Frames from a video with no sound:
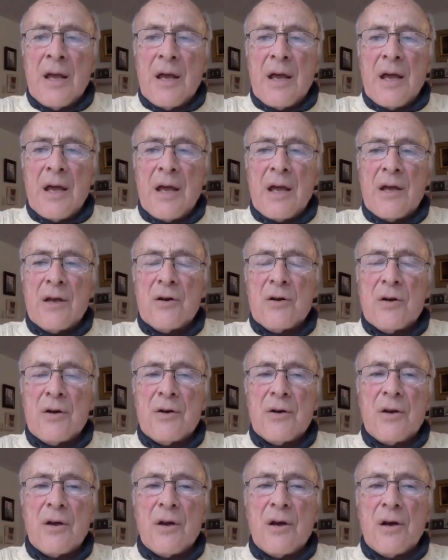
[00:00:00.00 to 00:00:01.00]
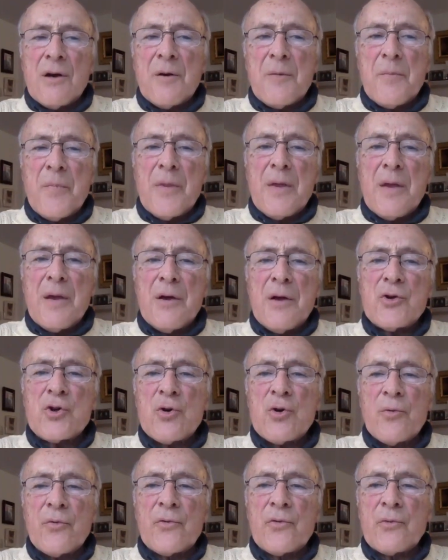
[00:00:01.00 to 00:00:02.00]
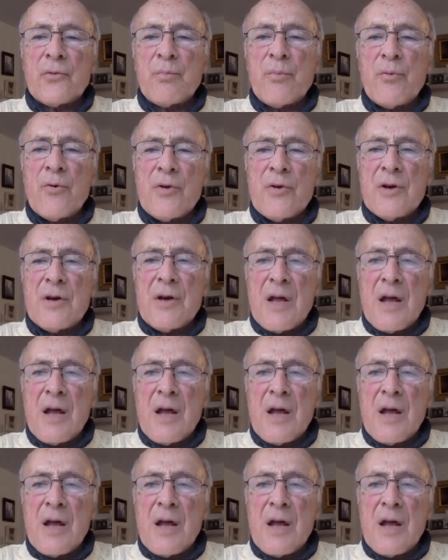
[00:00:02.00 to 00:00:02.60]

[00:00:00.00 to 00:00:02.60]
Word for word: And uh, Shultz pointed